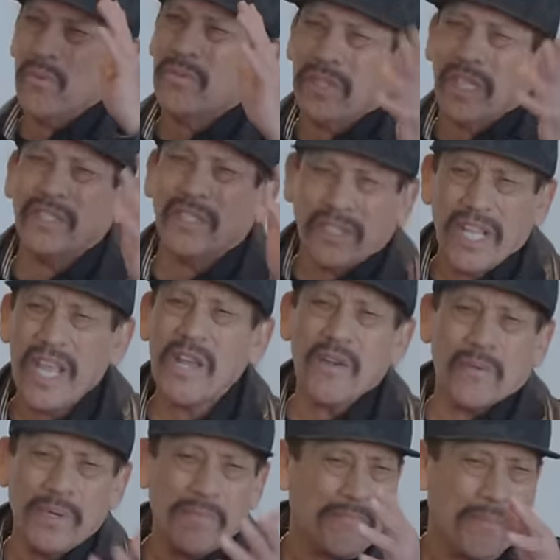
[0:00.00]
no such
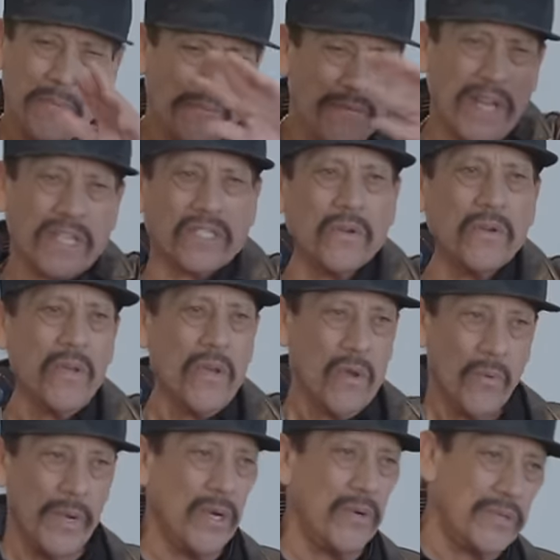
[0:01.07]
thing with the perfection.
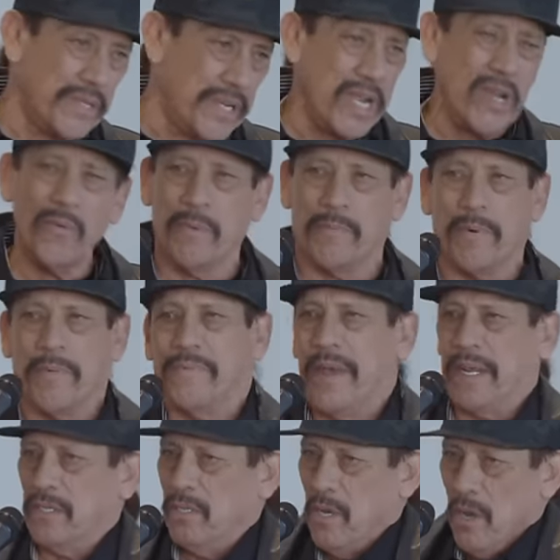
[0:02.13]
We don't deal with
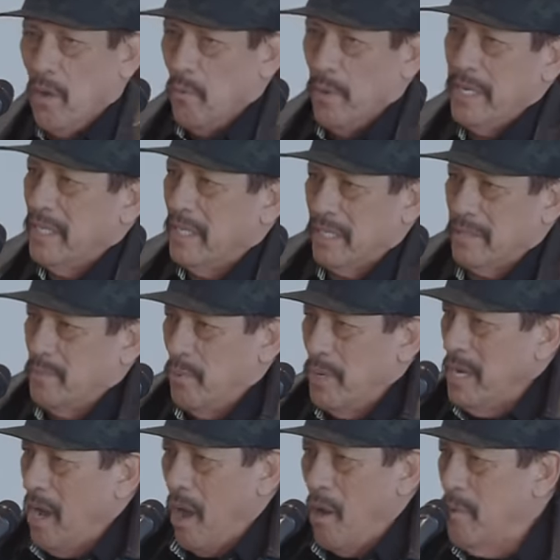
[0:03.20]
perfection.
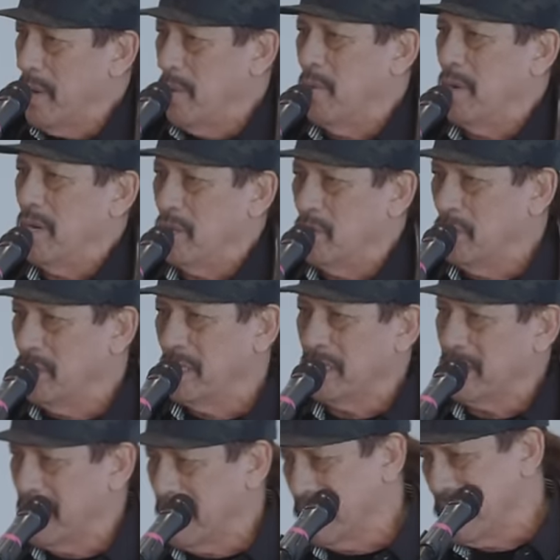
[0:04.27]
All we want to do is
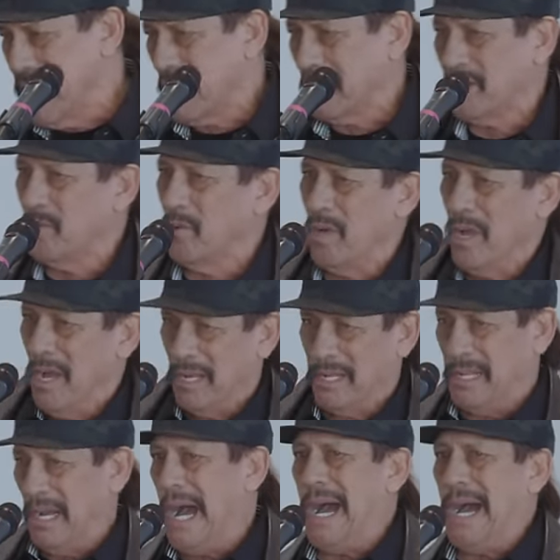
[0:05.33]
just get next to
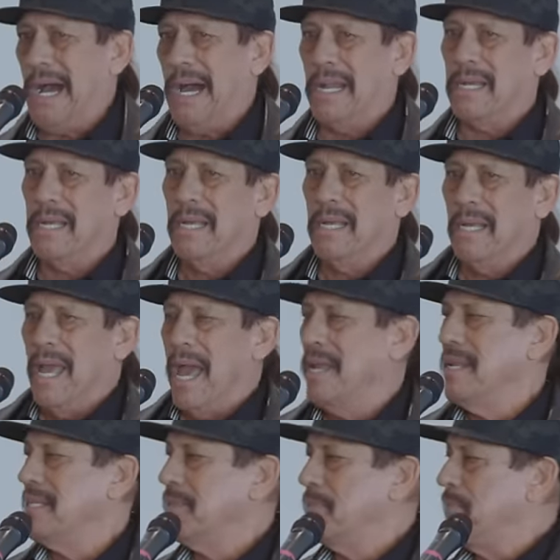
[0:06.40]
God.
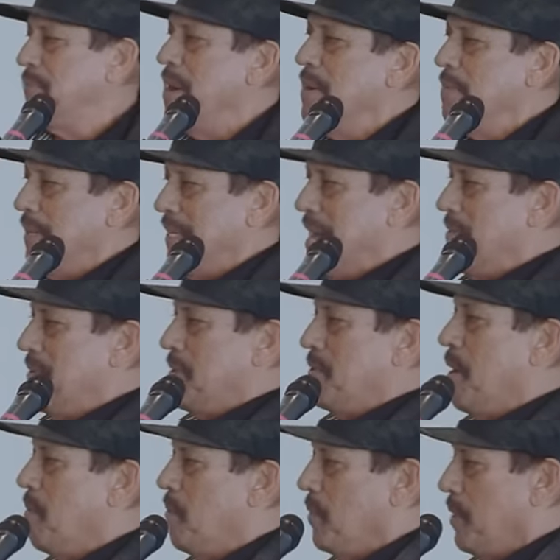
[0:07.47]
And this friend of mine having
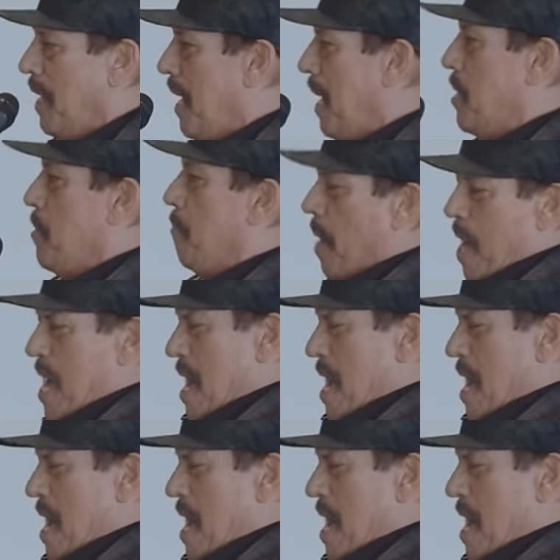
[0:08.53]
trouble with a higher